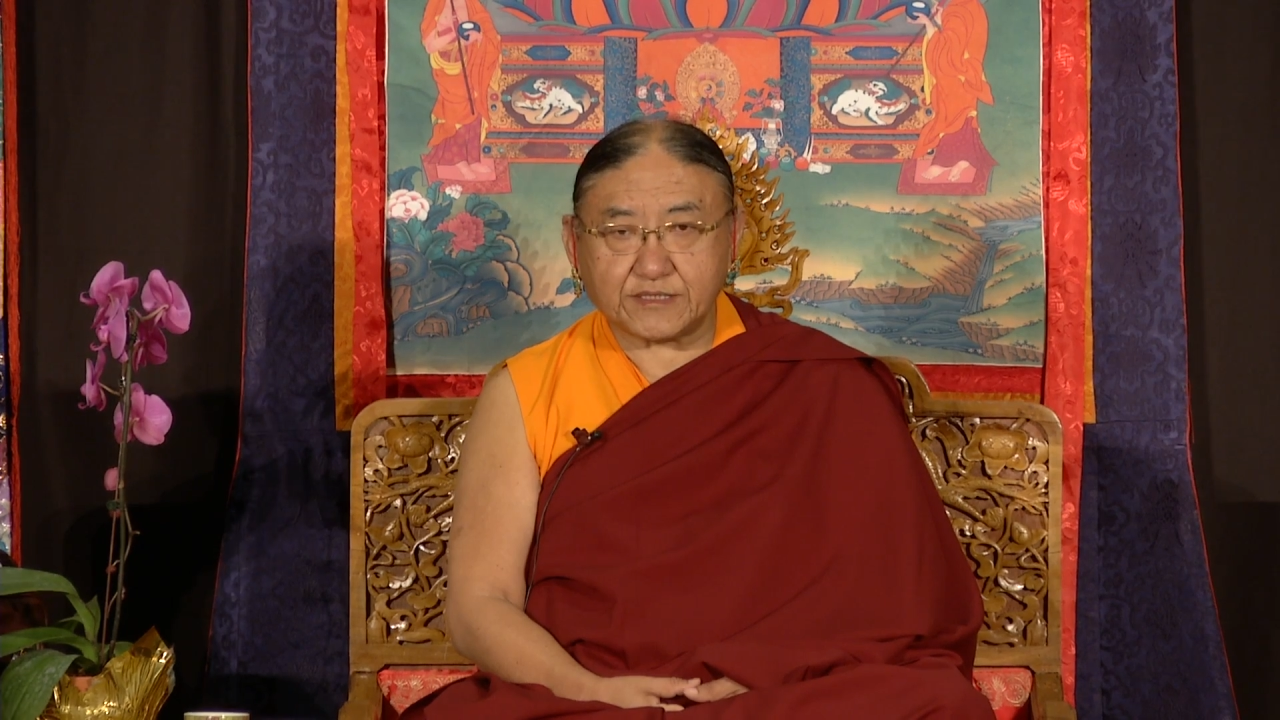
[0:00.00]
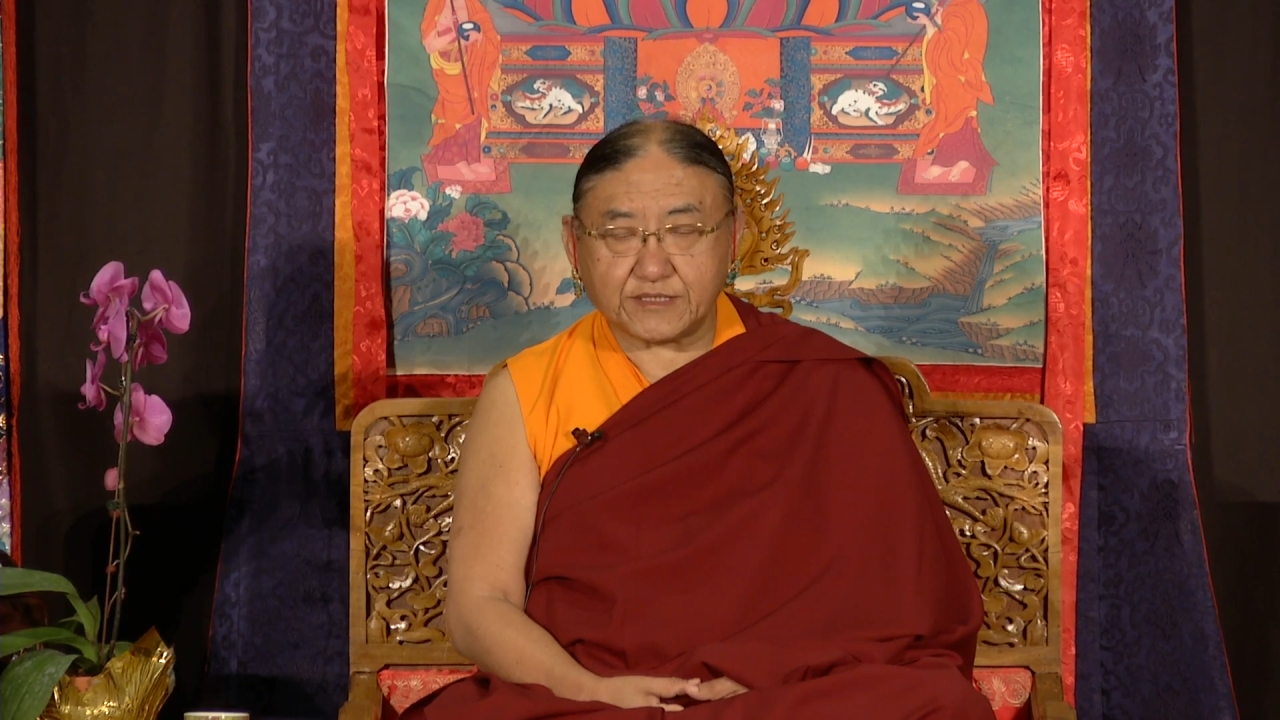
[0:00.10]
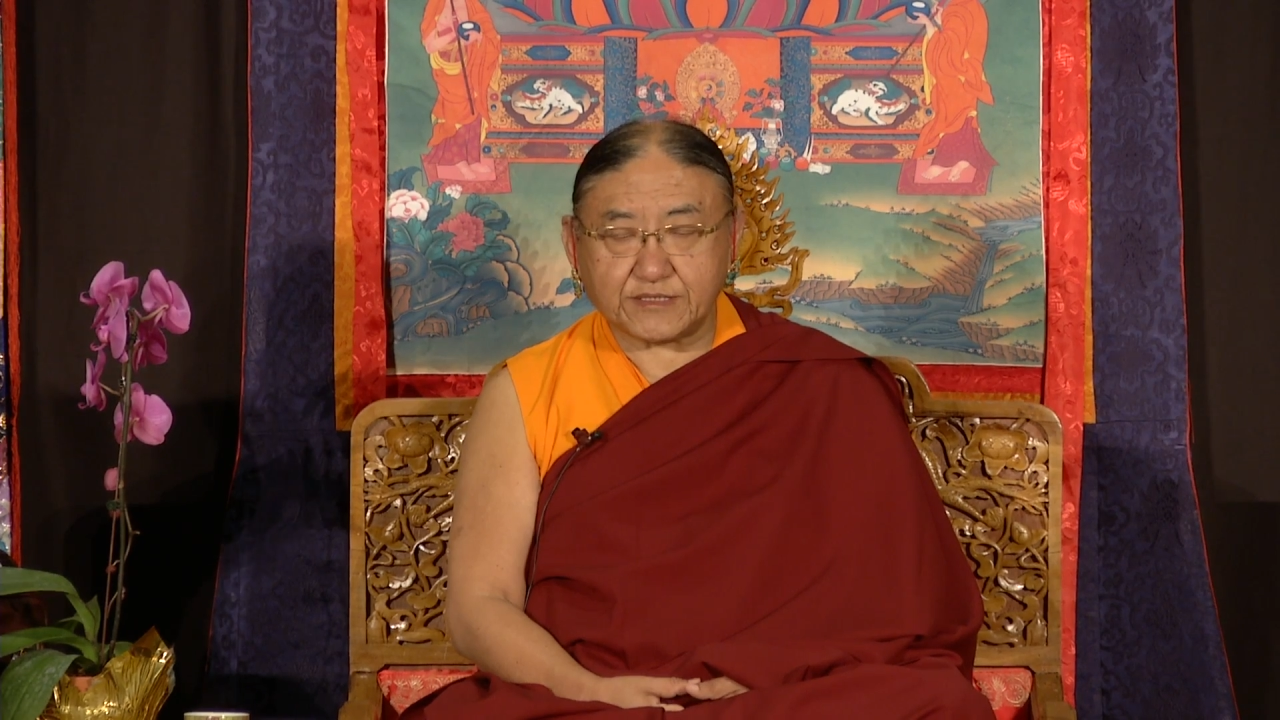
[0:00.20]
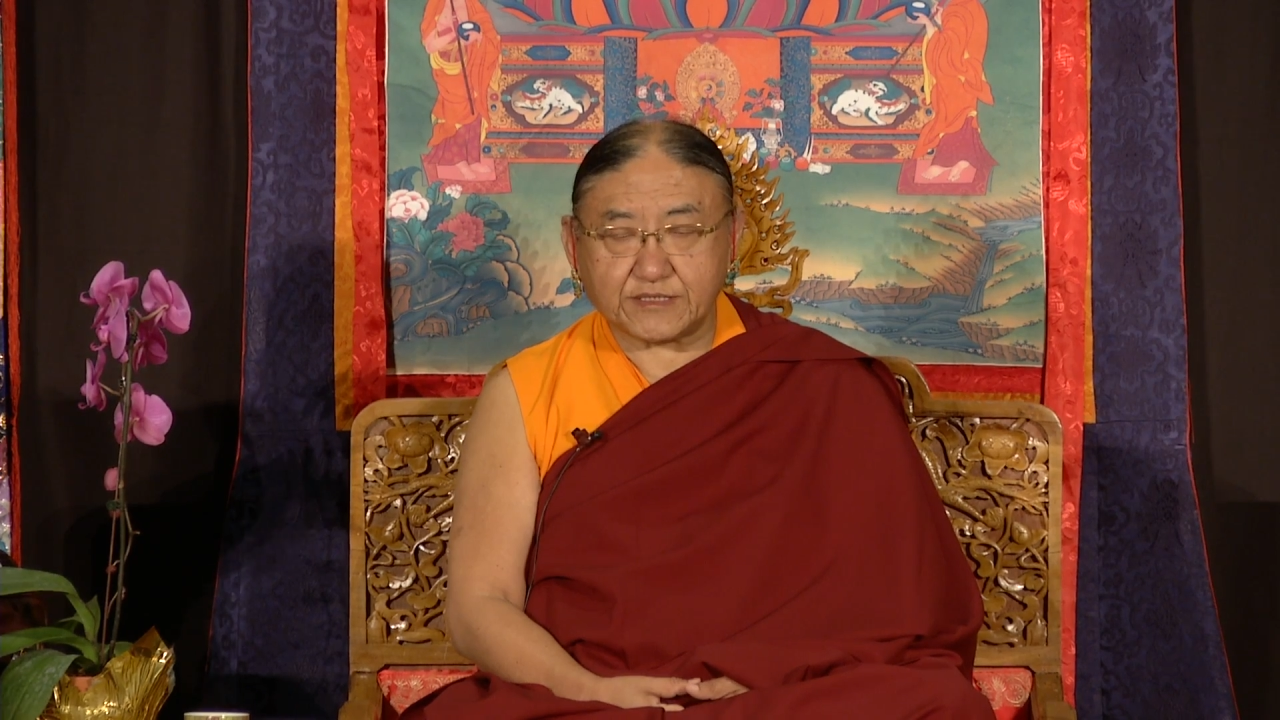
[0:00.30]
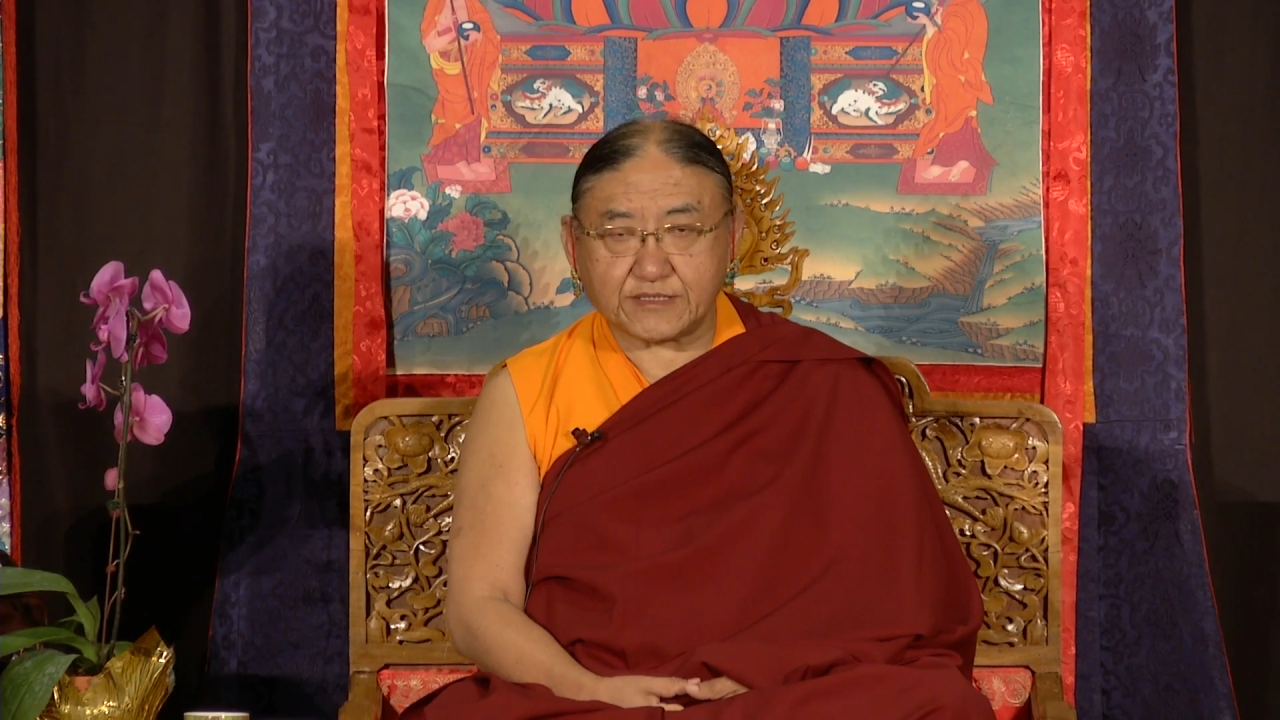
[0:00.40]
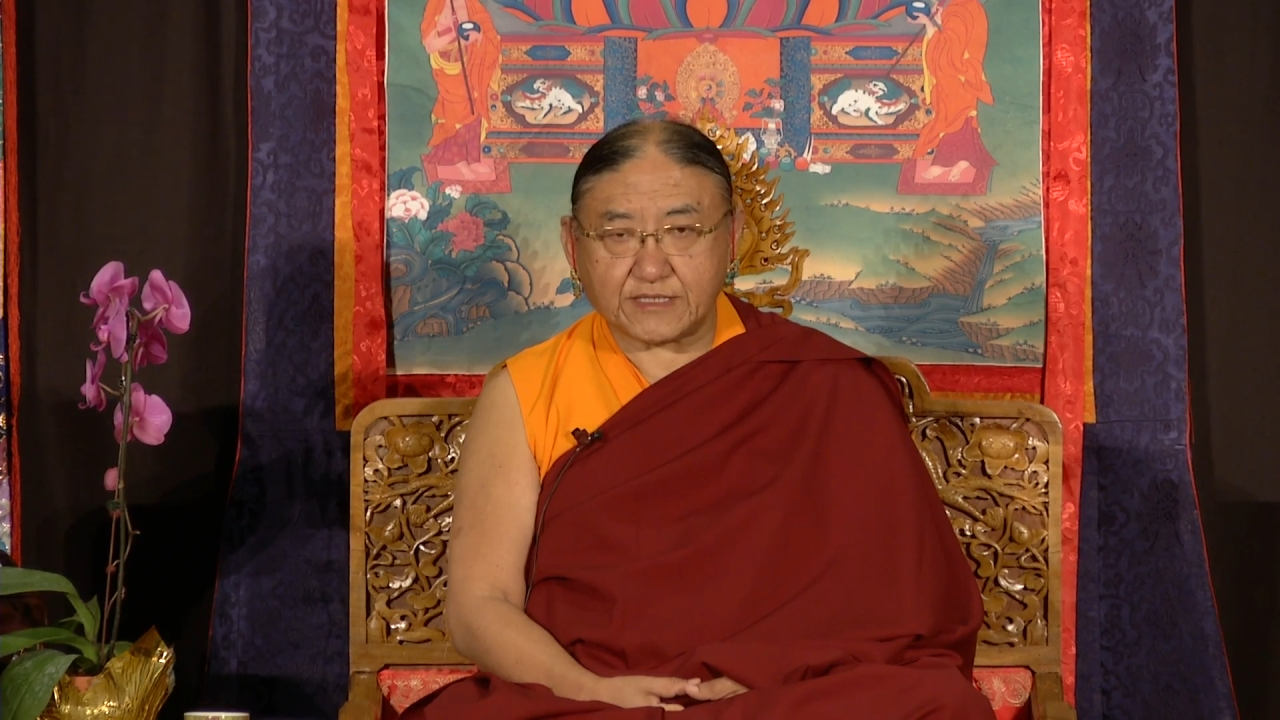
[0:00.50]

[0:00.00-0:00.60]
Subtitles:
teaching